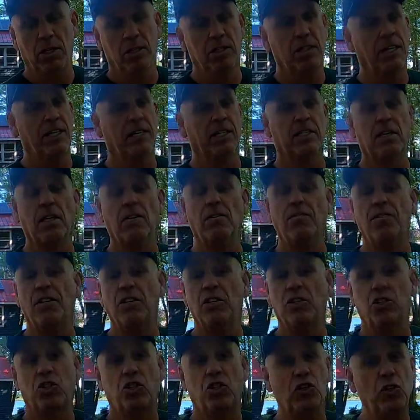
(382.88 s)
It's like some of
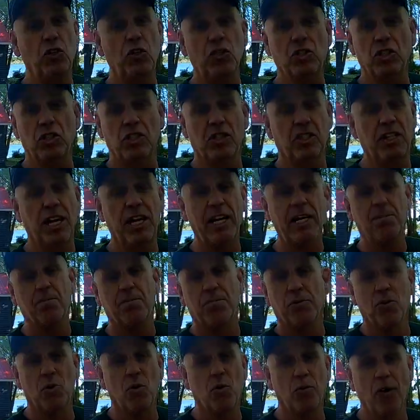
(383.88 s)
us choose to stay
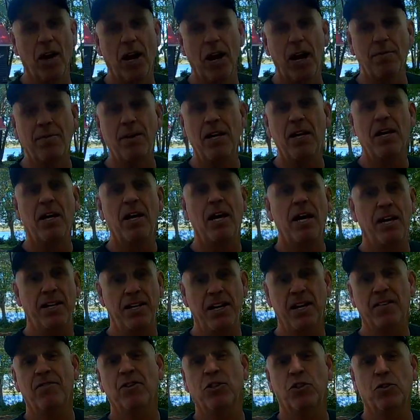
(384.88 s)
in program
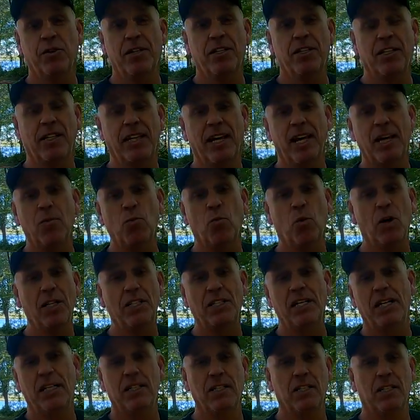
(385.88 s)
and never drink again
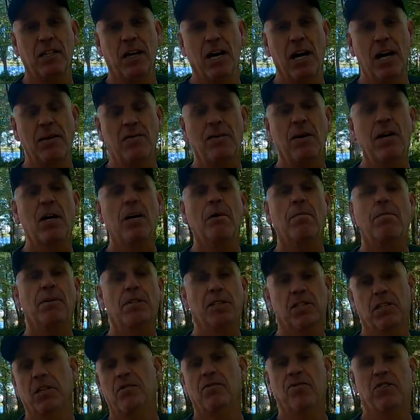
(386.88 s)
one day at a time,
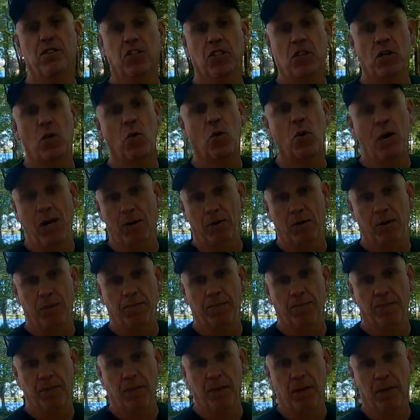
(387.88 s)
but some of us go out.
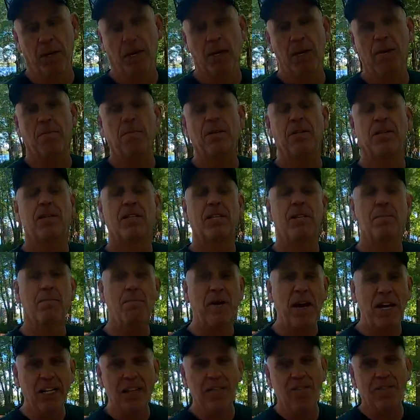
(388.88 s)
But the
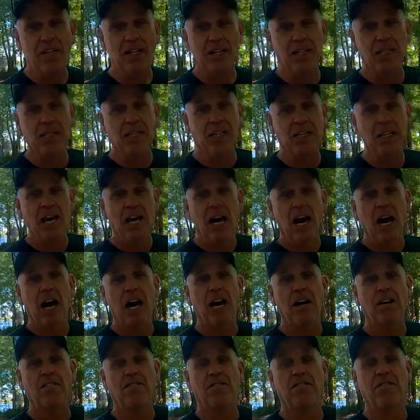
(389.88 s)
benefits
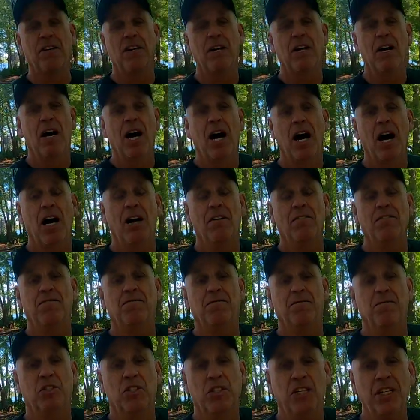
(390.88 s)
of, of
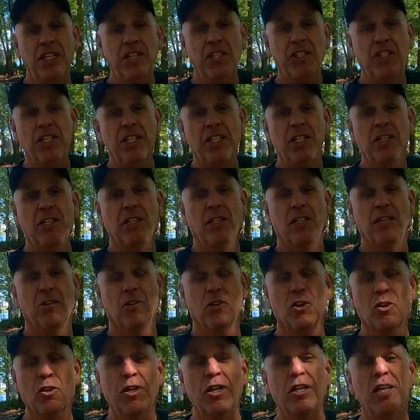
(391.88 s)
teaching,
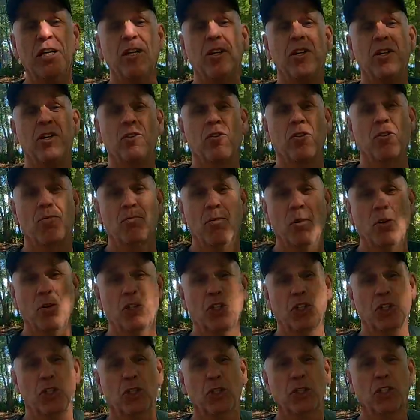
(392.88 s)
learning your
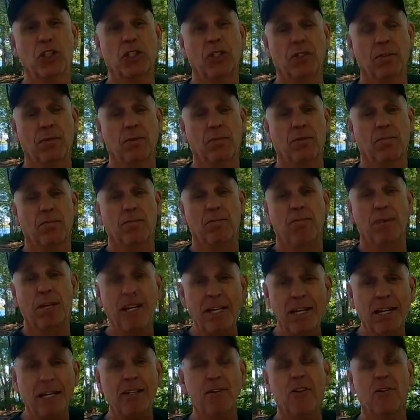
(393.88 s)
emotional
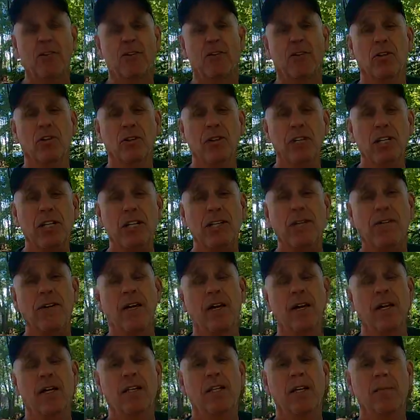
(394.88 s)
being, learning
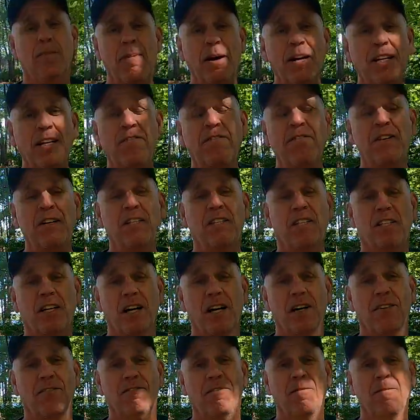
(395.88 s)
the benefits
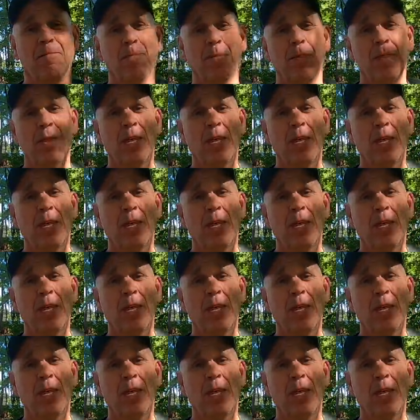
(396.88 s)
of